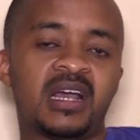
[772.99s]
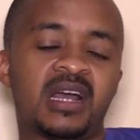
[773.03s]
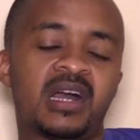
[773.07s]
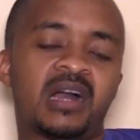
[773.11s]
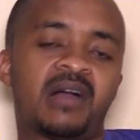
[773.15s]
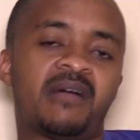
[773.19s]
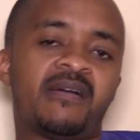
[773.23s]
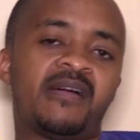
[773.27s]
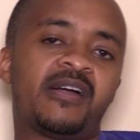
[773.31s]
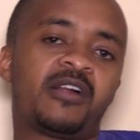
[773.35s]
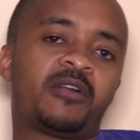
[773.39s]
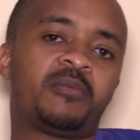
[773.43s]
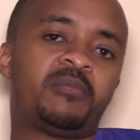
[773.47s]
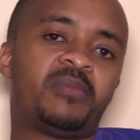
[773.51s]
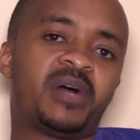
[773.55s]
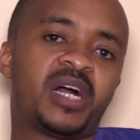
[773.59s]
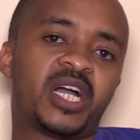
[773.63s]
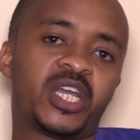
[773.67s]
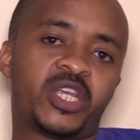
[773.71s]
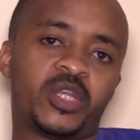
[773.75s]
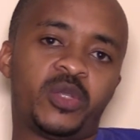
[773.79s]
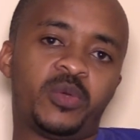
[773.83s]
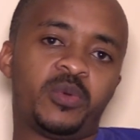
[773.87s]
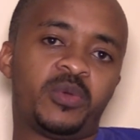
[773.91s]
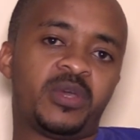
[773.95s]
a while
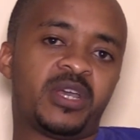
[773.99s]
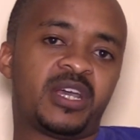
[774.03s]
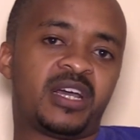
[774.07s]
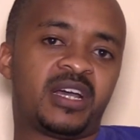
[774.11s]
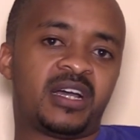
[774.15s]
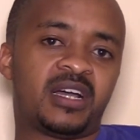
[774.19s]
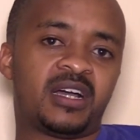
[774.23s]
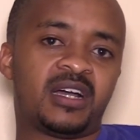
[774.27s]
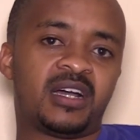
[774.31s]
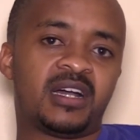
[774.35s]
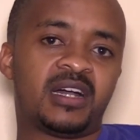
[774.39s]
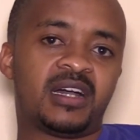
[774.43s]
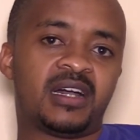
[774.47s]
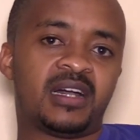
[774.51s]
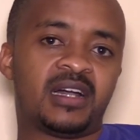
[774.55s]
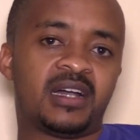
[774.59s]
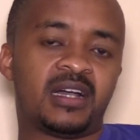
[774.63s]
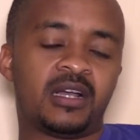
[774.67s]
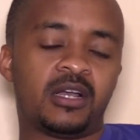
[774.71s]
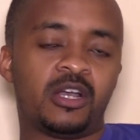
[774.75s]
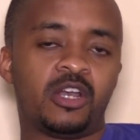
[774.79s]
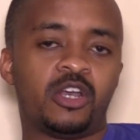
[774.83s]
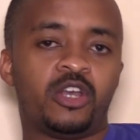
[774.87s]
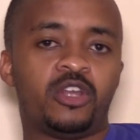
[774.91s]
back you were